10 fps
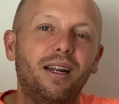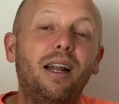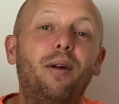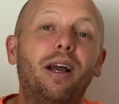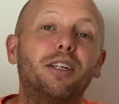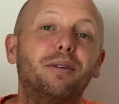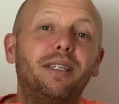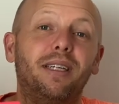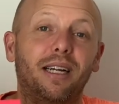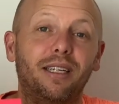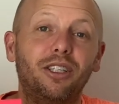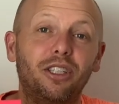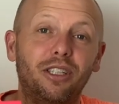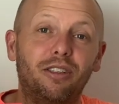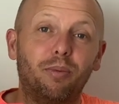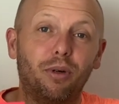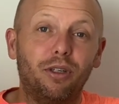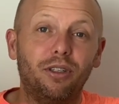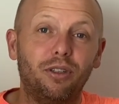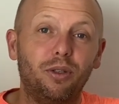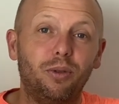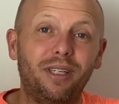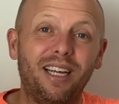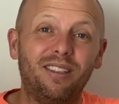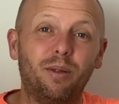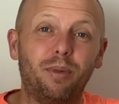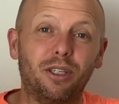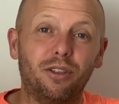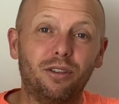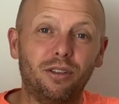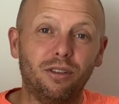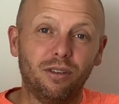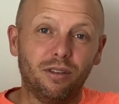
Now, an X-ray technician is the person who takes the pictures.